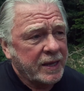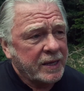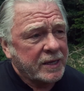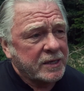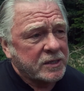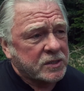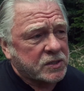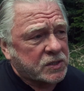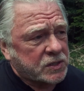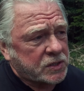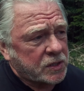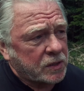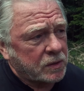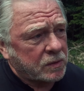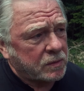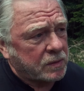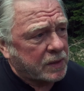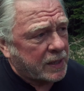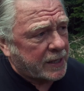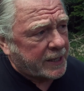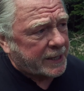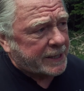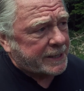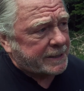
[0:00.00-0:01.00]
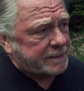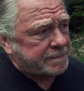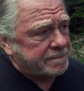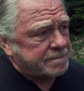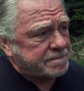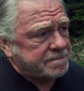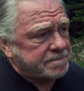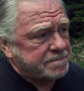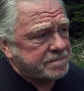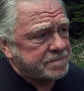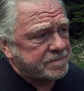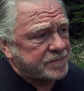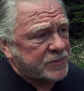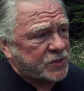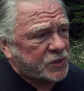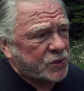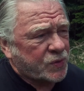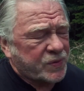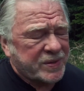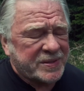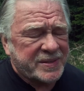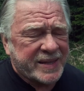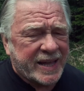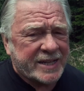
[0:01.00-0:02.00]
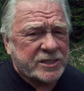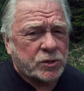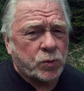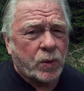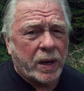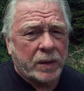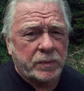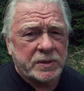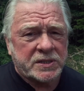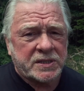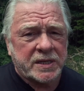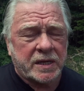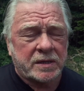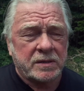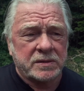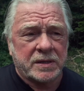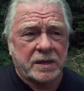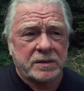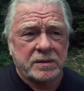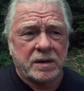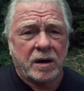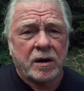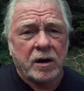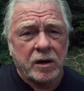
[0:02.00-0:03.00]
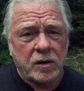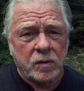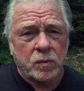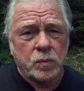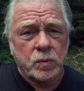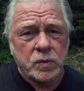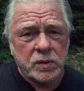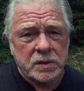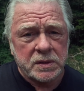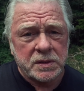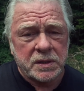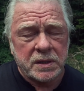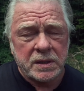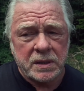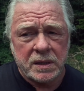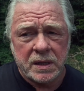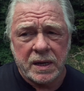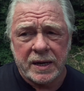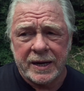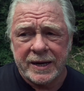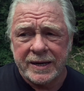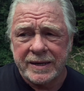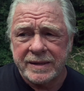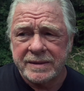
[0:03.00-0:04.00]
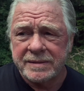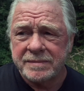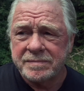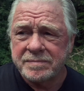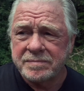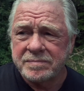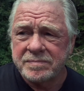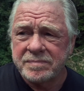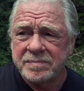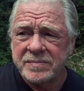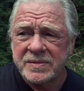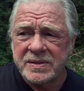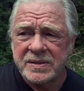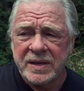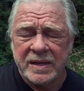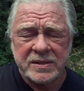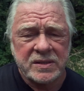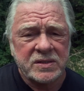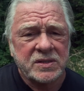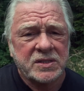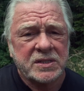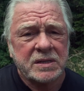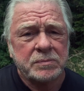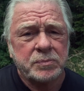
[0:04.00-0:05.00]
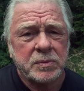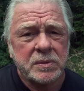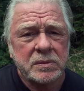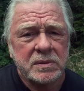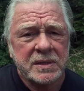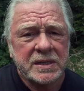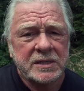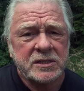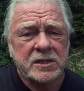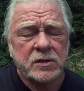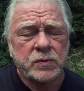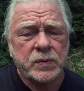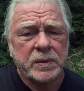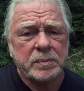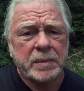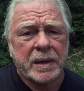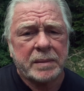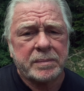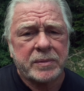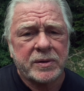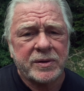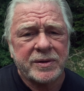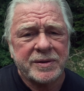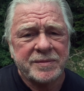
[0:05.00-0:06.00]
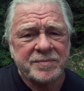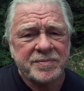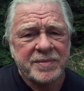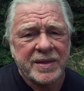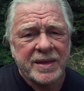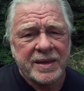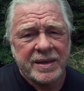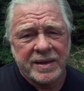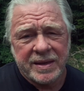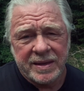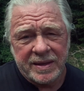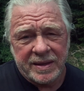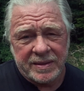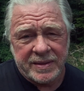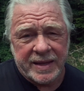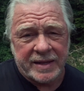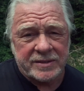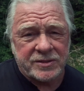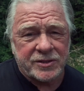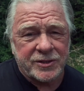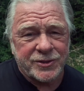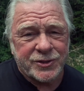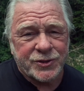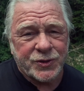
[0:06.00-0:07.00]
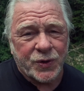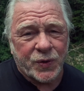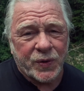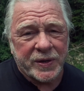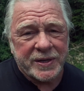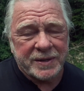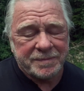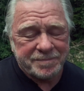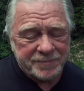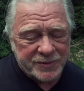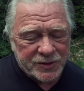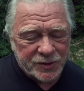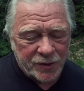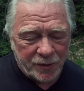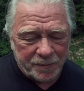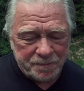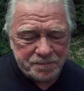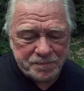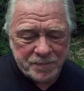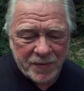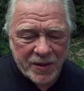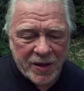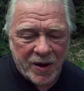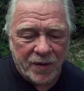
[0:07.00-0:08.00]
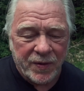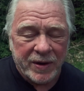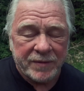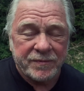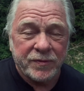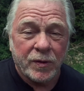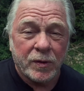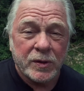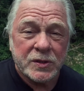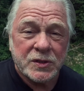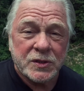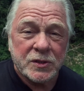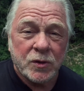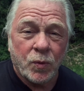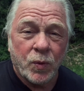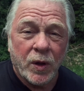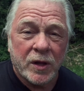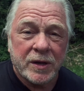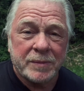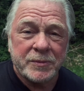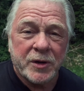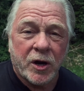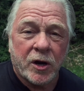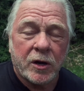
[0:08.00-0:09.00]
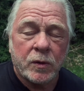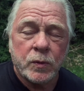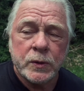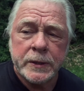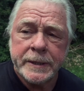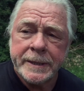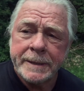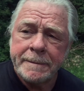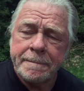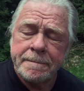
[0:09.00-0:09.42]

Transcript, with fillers: So, um, so that's why we settled on Heartwood. Uh, nice and simple, easy to remember. That's the story. So, all right, folks. So, welcome to Heartwood.